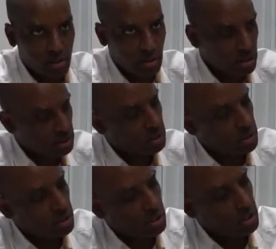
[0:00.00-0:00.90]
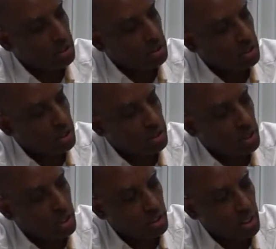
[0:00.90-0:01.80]
You can see
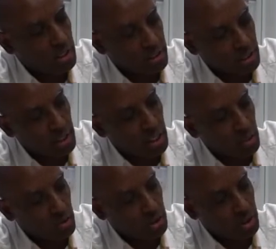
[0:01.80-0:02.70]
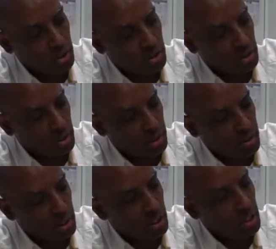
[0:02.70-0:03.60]
there are still inconsistencies
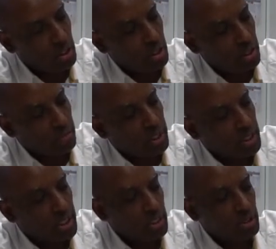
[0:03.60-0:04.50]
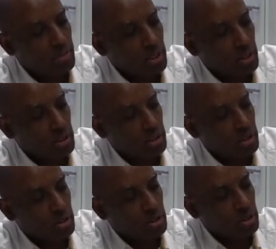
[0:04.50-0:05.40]
here, but that is
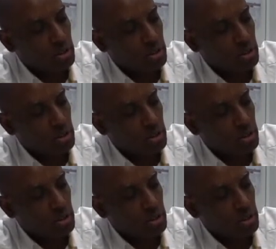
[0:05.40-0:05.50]
because